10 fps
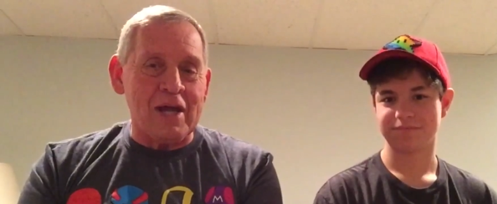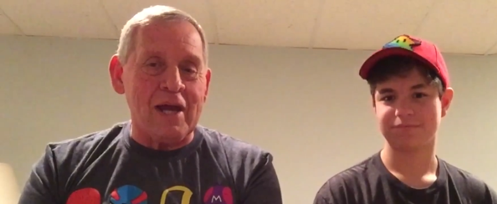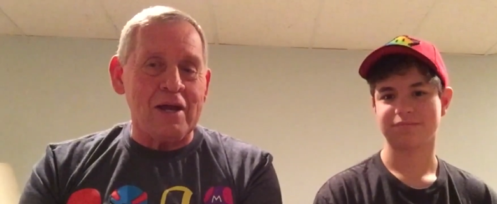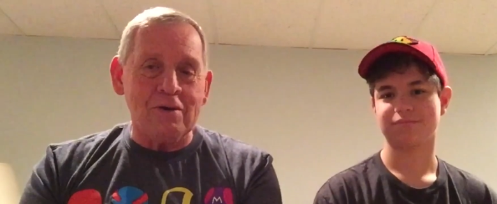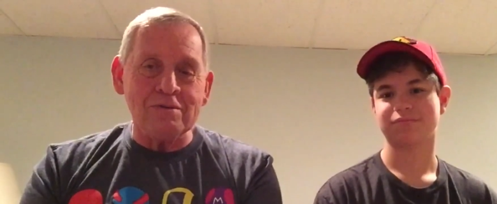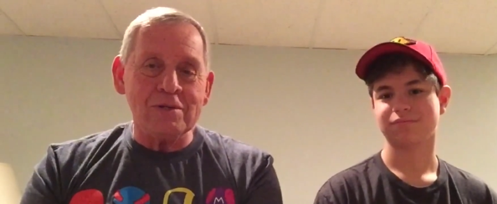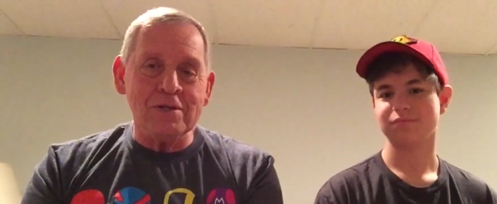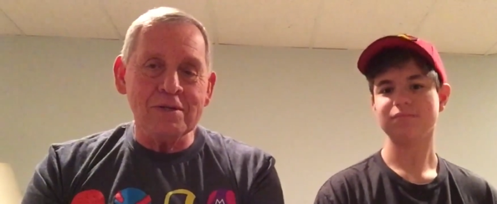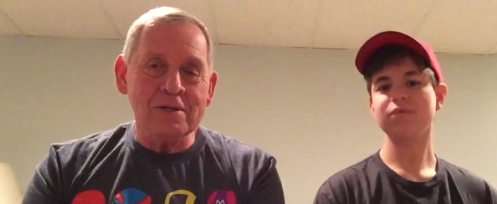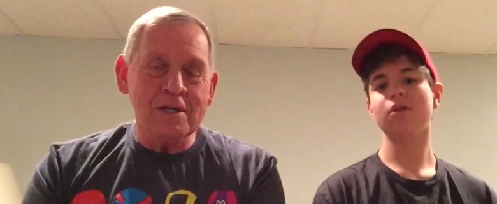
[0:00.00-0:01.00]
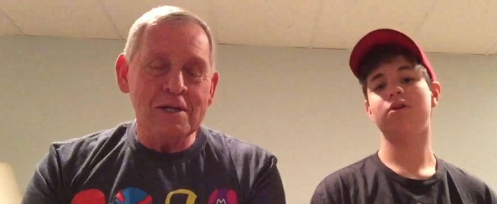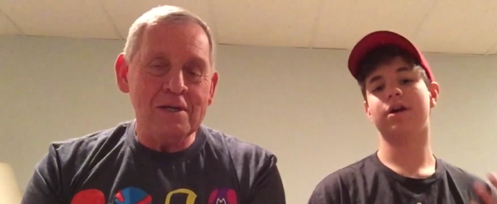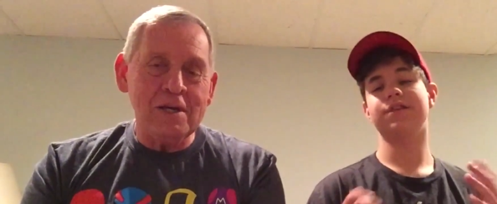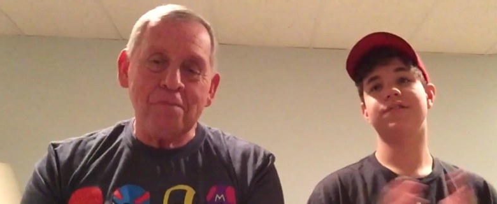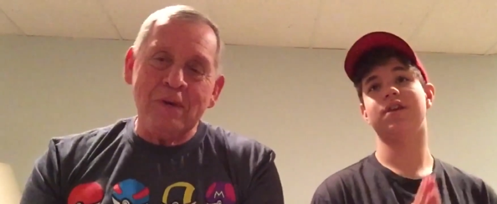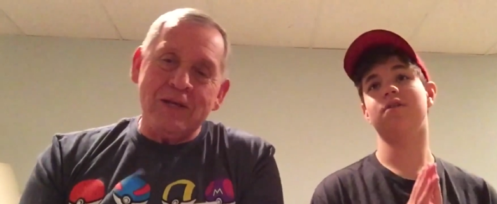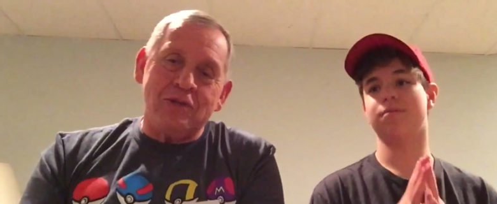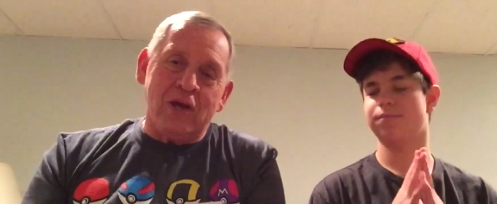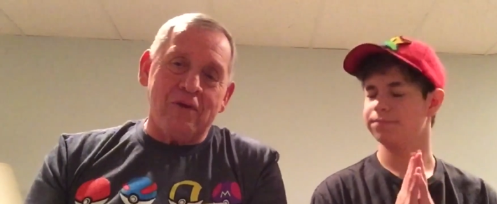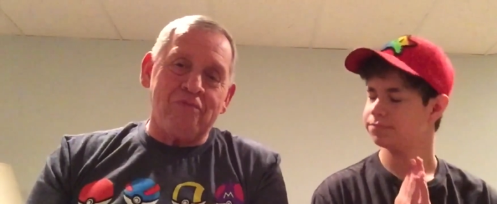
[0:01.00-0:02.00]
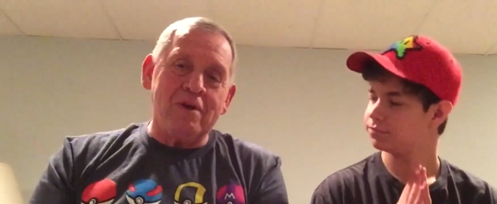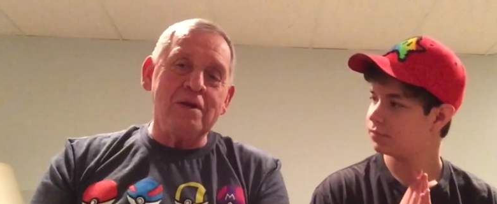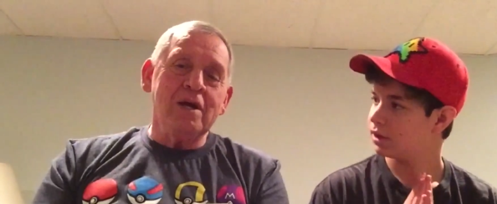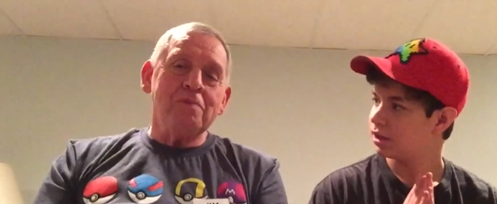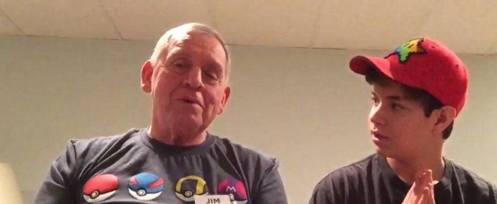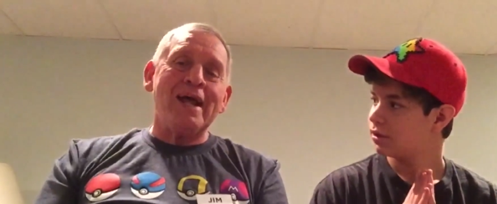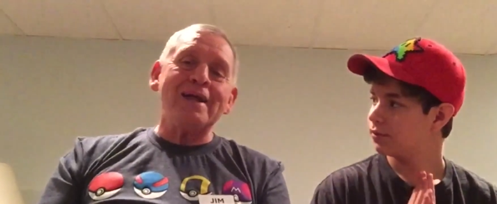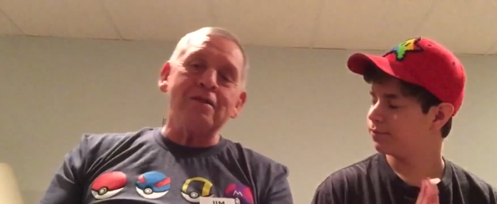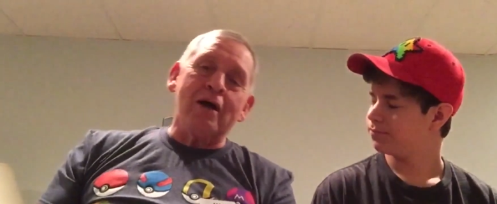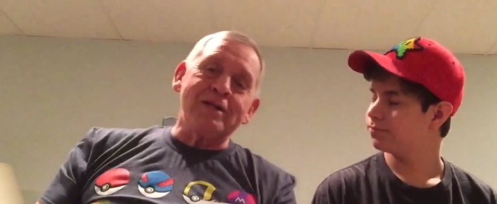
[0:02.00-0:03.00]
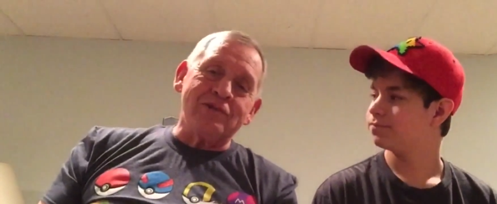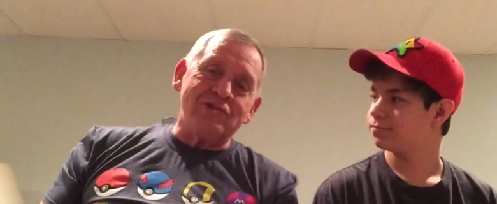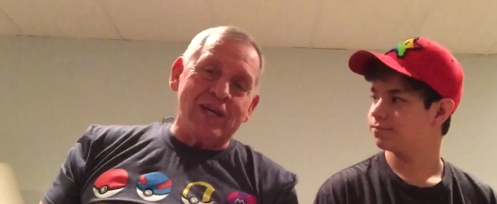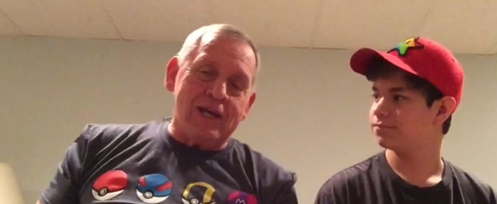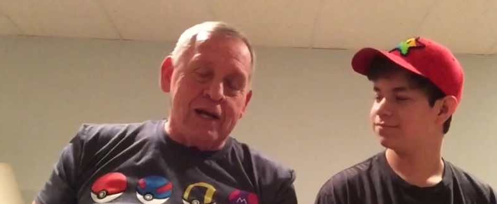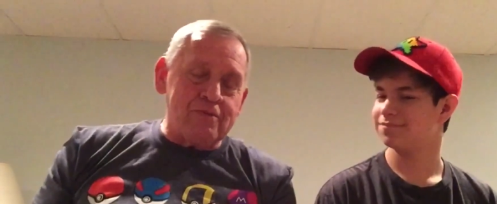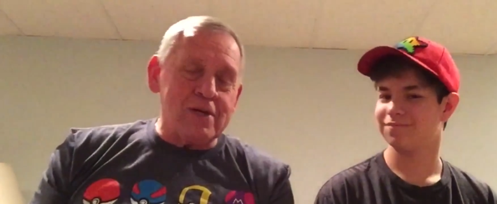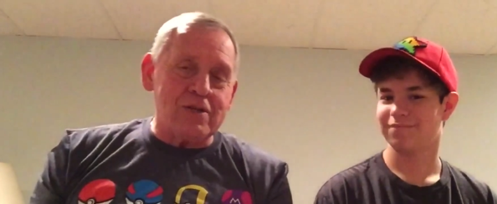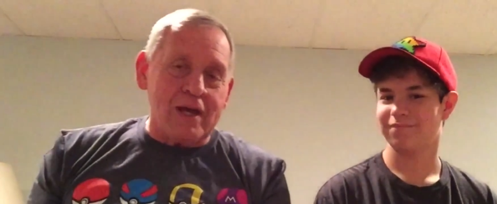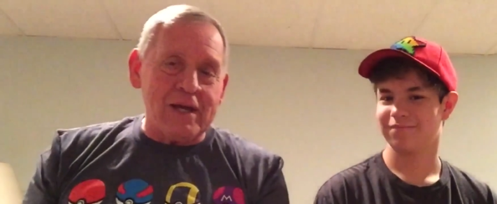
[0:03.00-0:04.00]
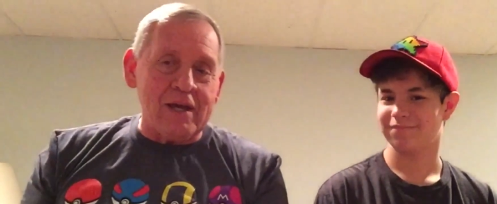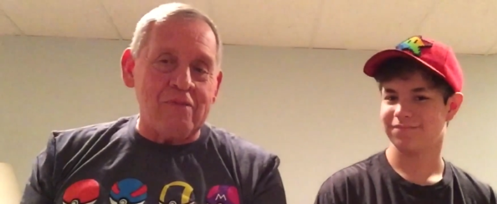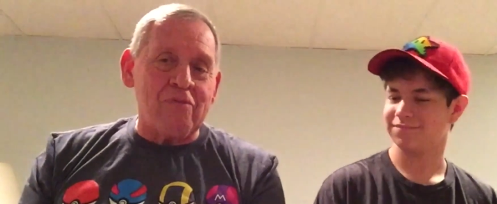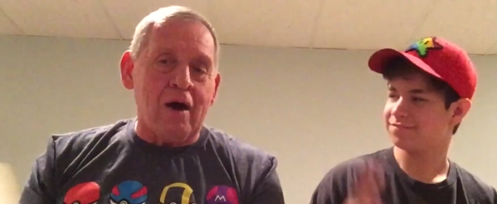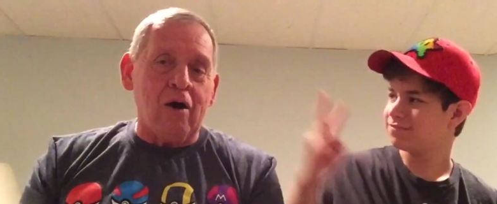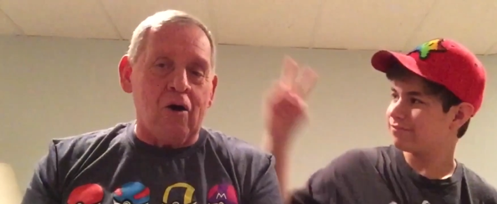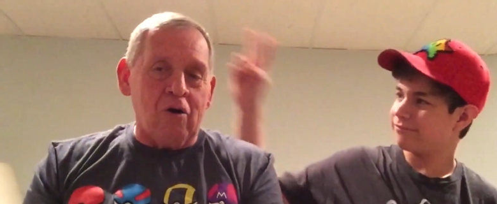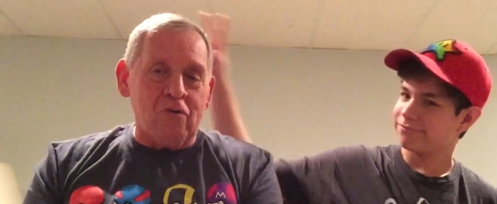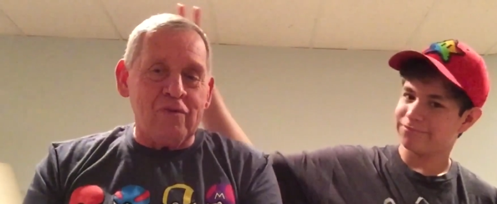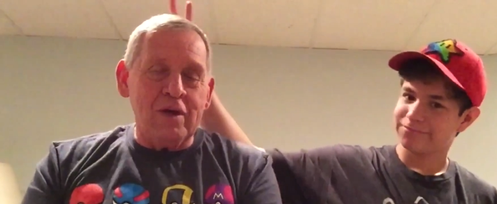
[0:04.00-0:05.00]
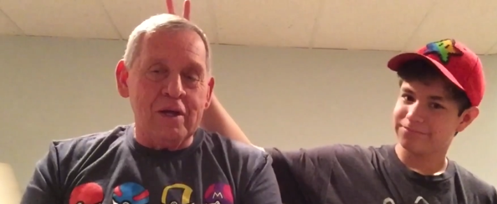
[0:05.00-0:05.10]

Speaker 1: count. All right, It'd so. be different, but I'd like to see everything evolve.